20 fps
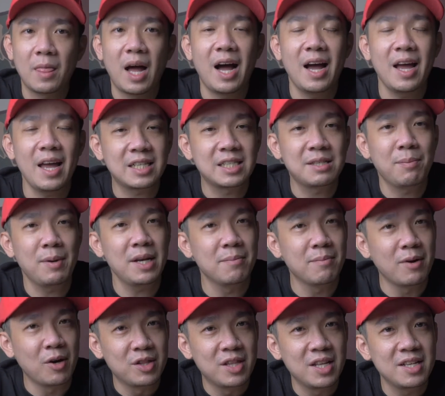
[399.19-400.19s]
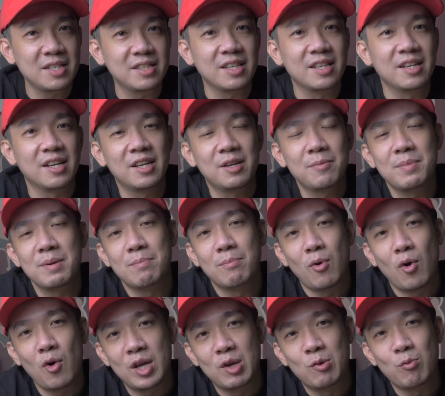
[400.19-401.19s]
I explained about this a little bit
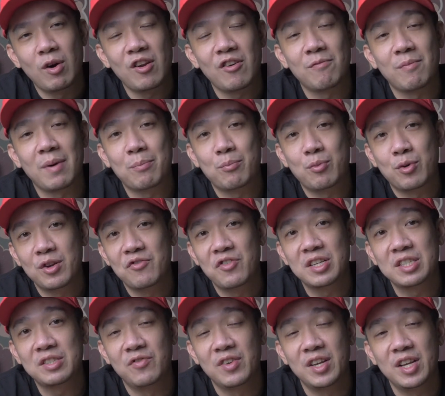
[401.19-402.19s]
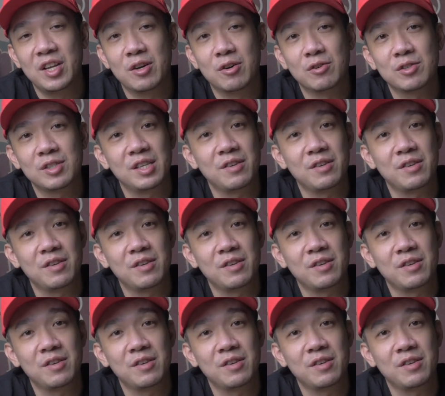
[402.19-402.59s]
more in one of my previous videos.